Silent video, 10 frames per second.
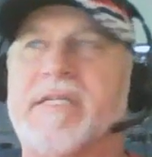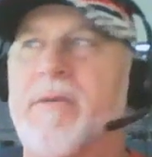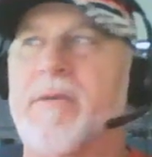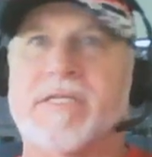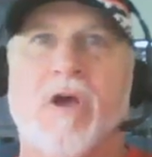
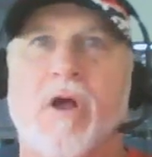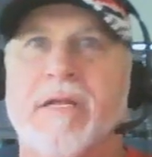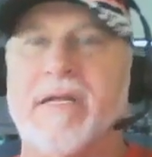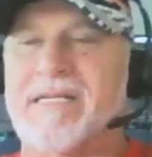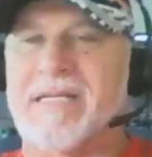someone's
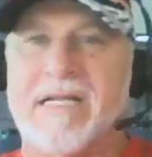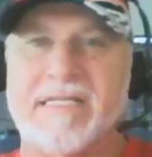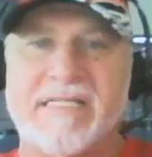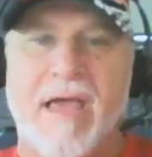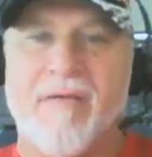calling in to
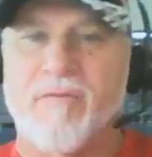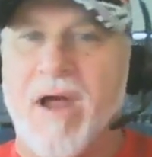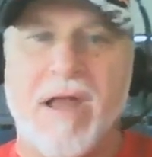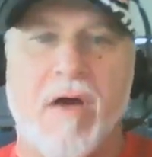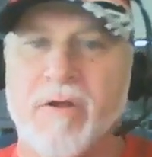get saved
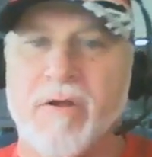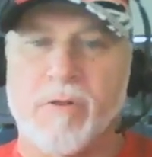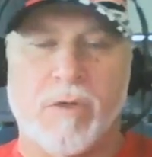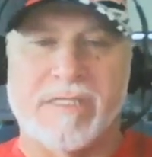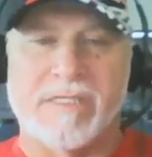right now. And hear the
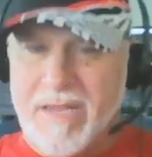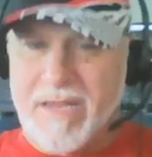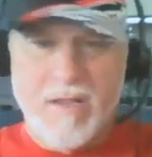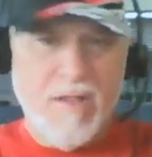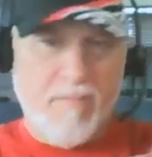Lord tell
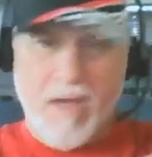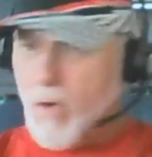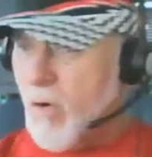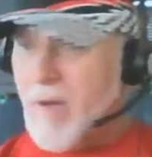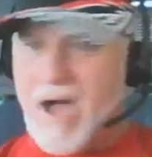me, my
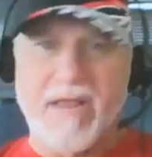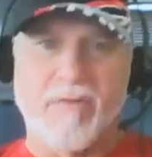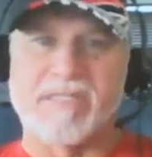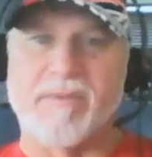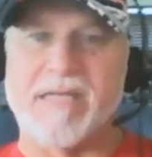whole body
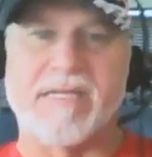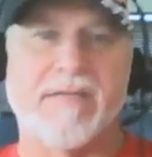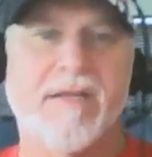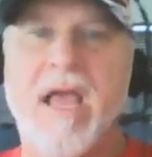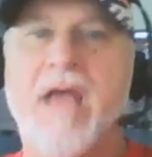was
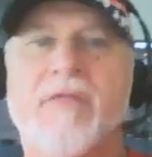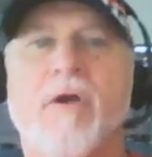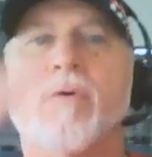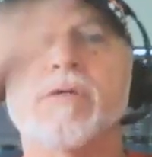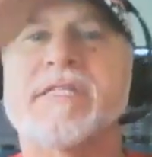buzzing.
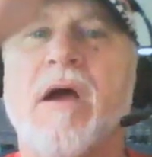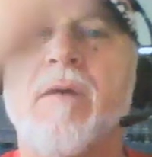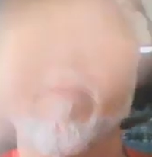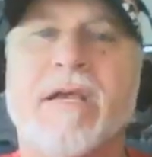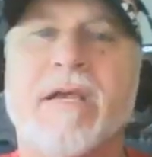There were
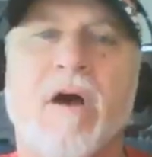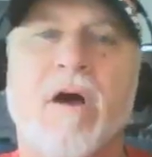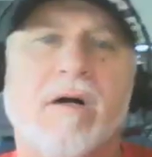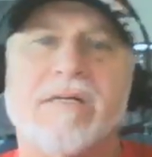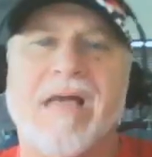so many
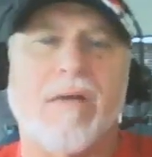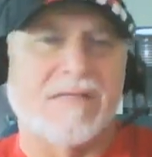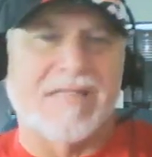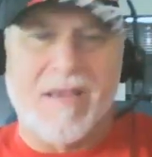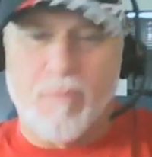calls. I
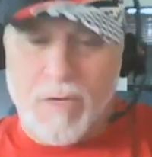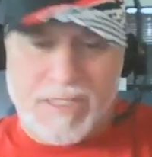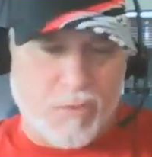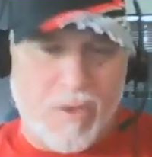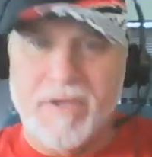was like,
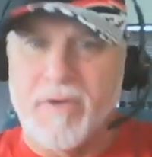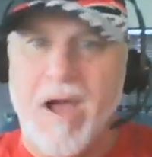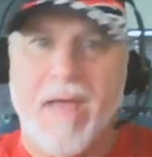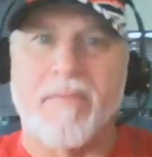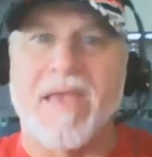which one do
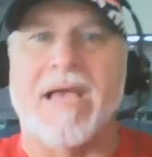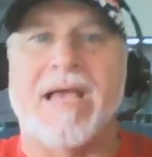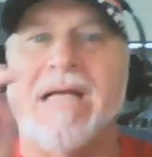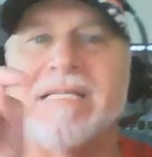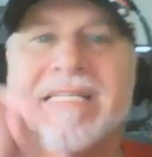I
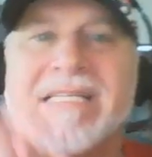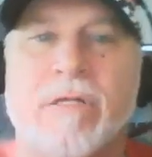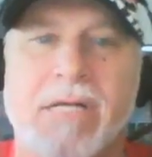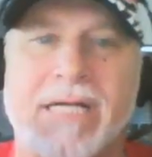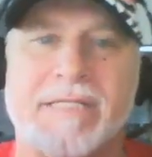pick? I just
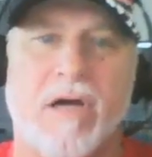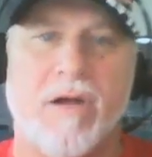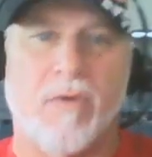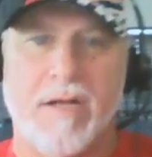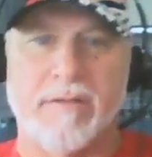clicked
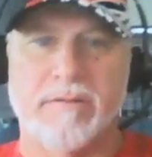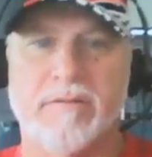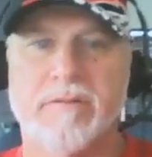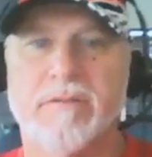on one.